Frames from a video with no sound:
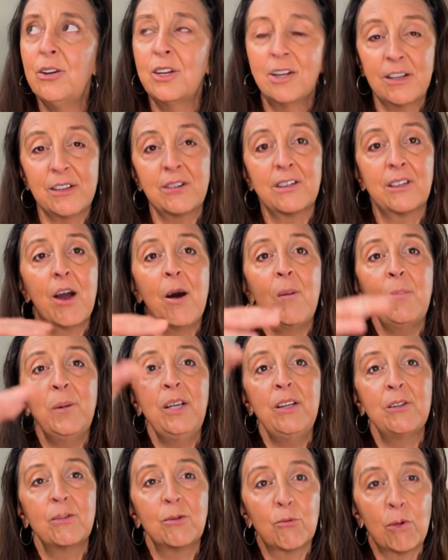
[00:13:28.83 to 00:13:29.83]
because the
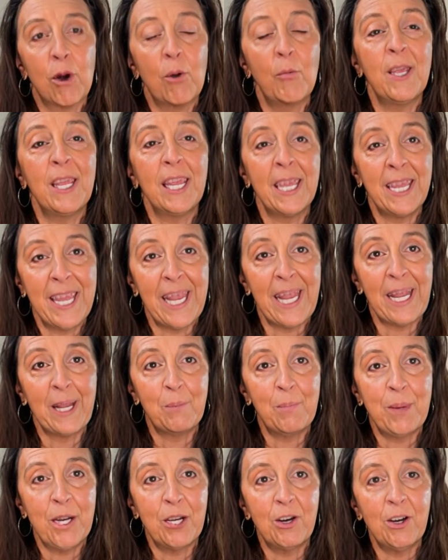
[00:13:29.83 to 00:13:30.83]
company is growing and getting
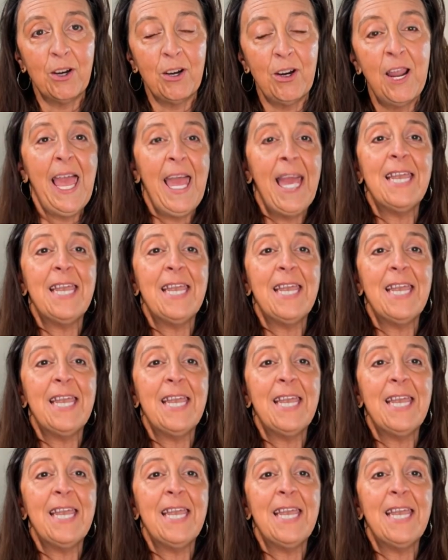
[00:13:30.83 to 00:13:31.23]
bigger